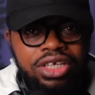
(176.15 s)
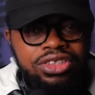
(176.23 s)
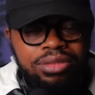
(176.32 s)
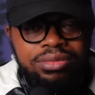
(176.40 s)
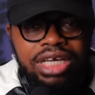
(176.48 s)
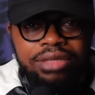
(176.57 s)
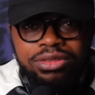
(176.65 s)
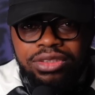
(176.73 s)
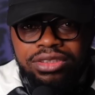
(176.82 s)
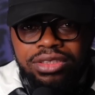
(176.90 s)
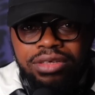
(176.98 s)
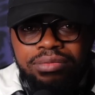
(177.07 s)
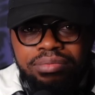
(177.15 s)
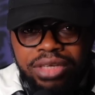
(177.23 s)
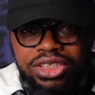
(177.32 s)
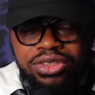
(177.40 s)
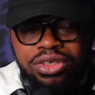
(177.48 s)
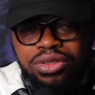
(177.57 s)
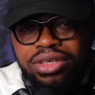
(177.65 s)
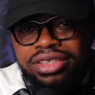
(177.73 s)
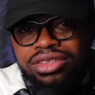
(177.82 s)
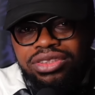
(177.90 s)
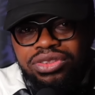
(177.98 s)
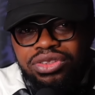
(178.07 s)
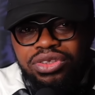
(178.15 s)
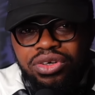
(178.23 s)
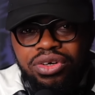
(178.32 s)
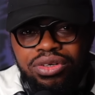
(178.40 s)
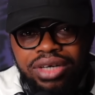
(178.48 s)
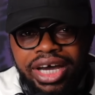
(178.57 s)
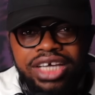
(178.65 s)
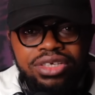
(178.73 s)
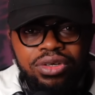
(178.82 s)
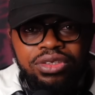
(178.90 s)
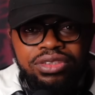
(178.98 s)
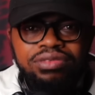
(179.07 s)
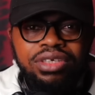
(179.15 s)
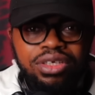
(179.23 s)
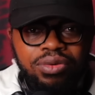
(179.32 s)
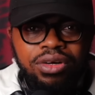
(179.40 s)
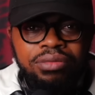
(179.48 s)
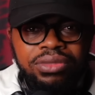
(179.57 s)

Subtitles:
Sometimes yourself, make sure you listen to your idols very well,